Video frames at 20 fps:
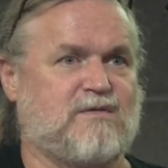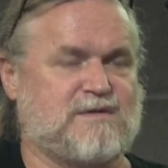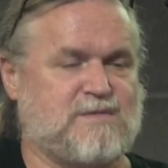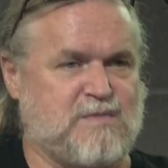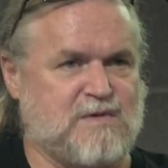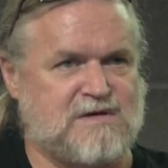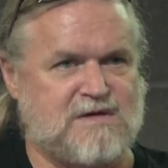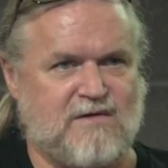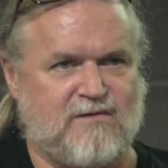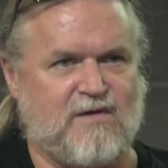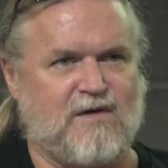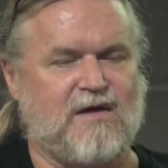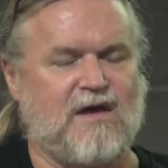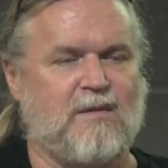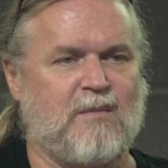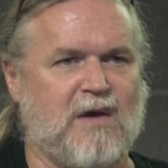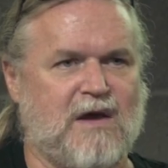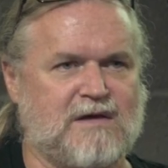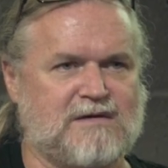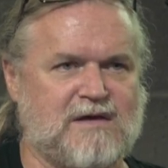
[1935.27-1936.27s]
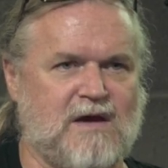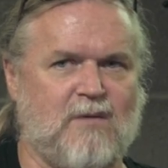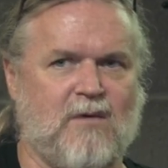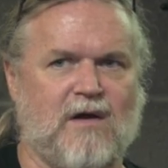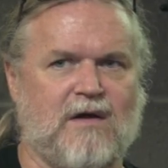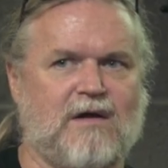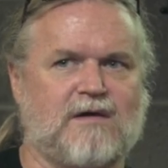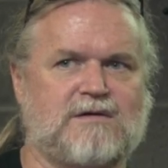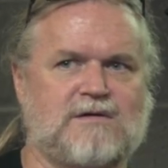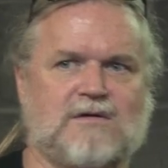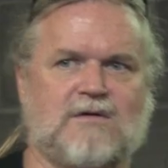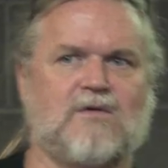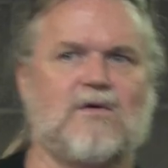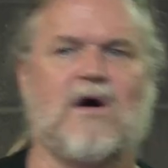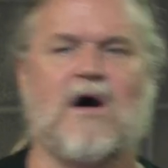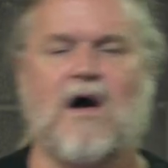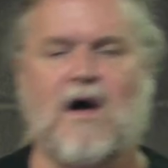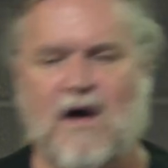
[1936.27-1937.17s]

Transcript: specifically because I wanted to,